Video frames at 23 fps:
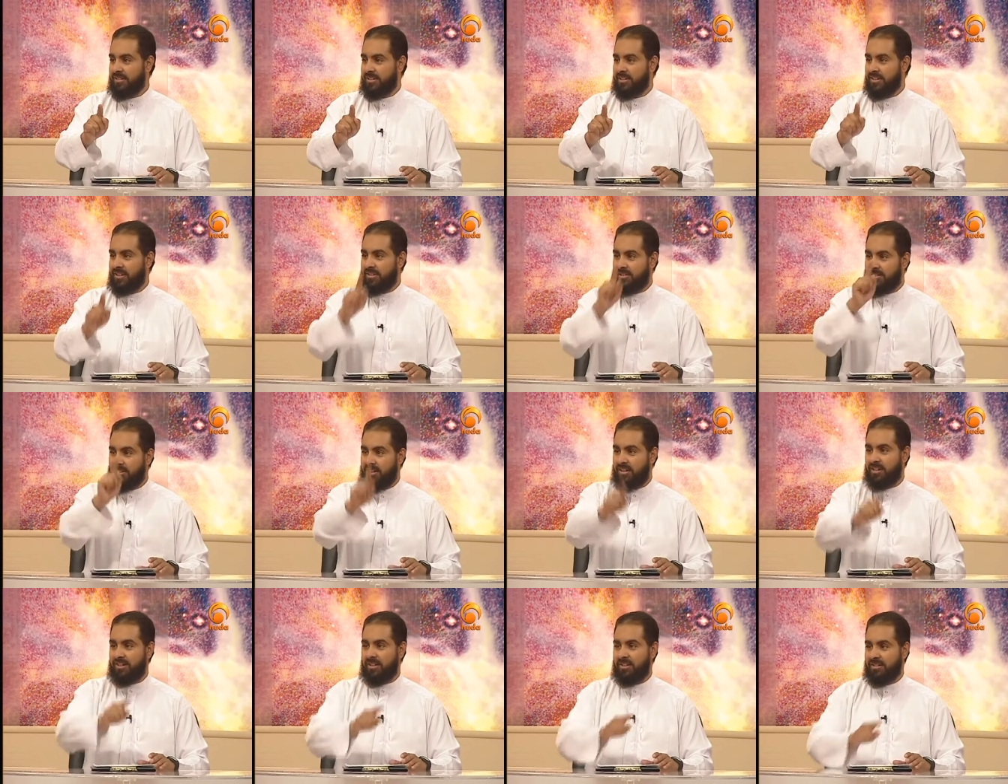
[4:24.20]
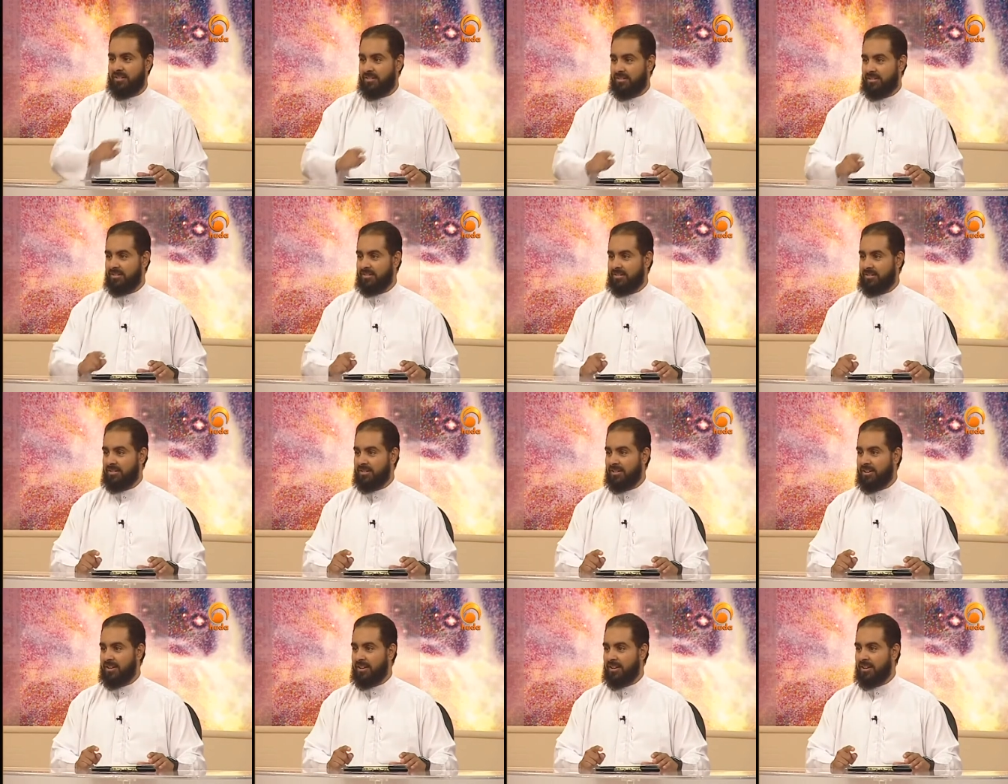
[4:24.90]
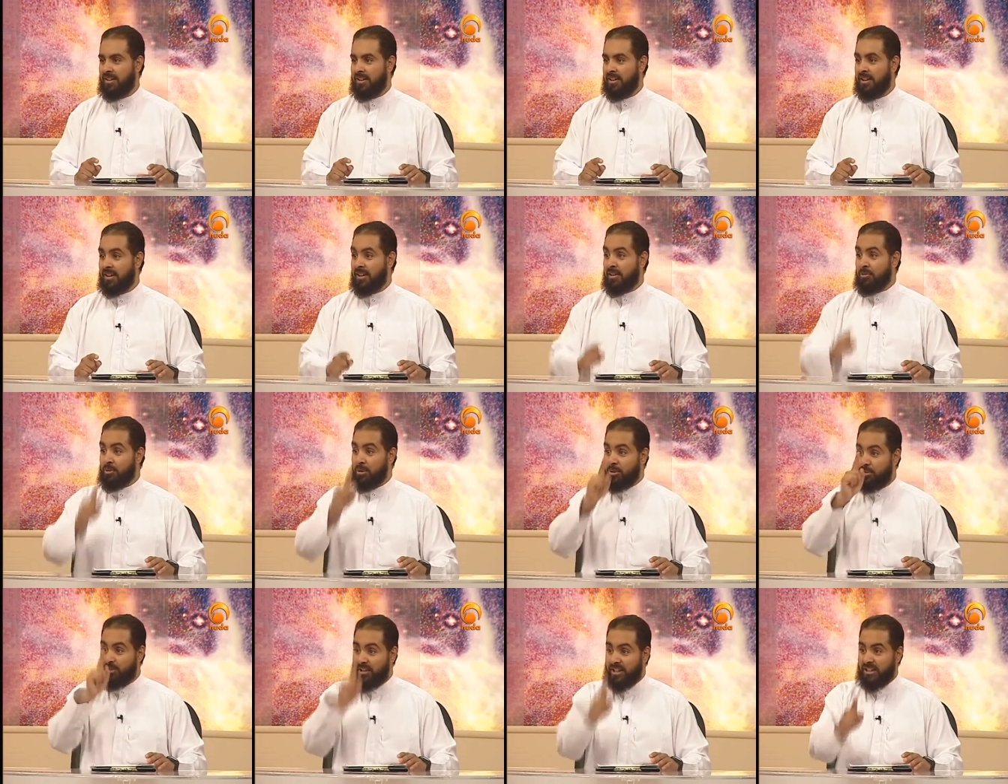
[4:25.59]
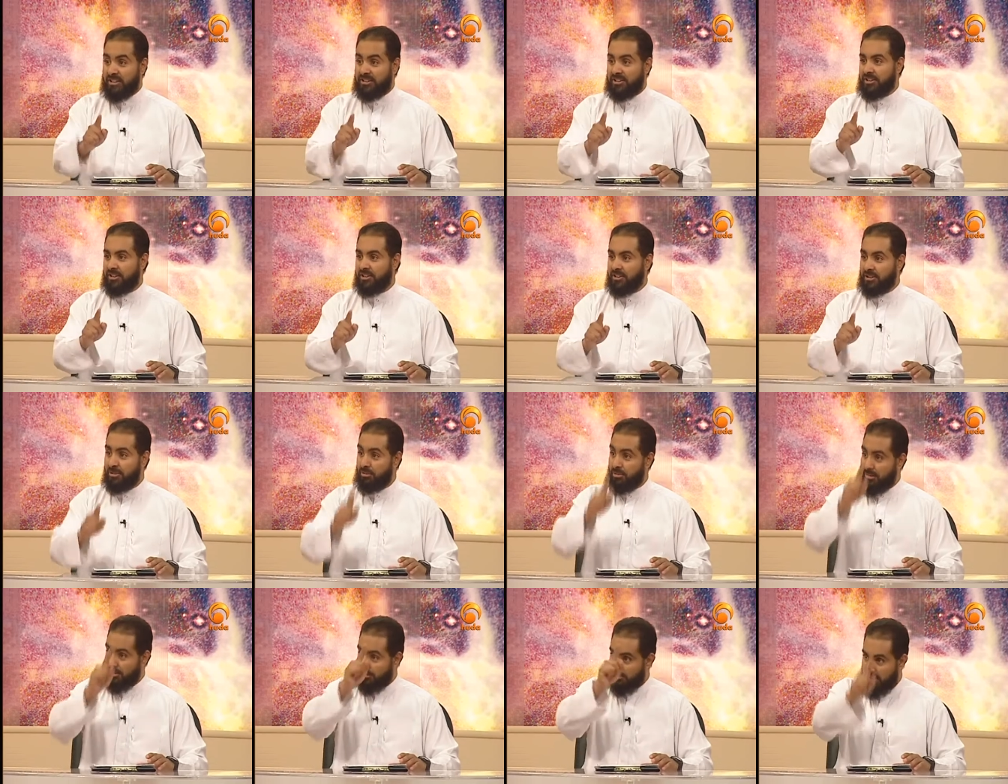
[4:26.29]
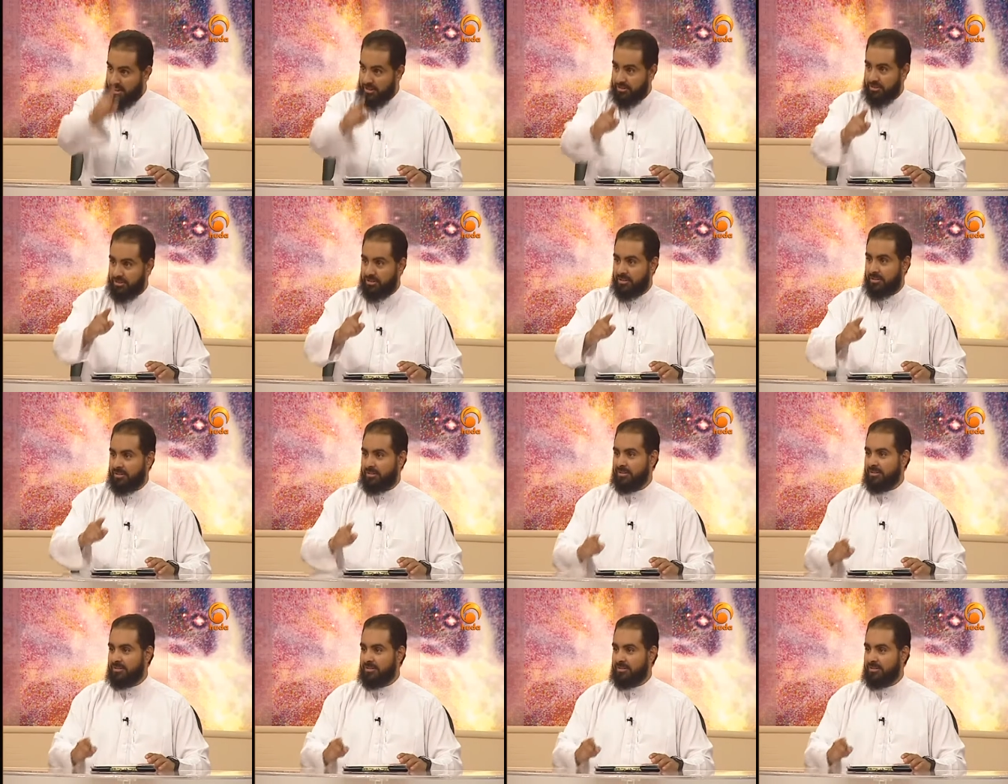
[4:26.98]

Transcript: His target, will reach your request,